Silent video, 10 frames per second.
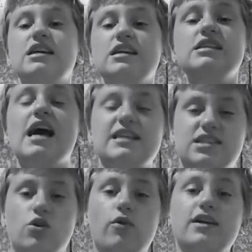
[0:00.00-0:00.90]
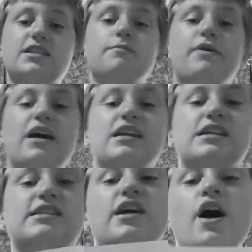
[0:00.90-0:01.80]
Yes, coins and
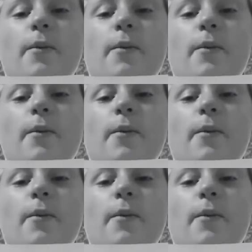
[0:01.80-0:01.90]
pennies.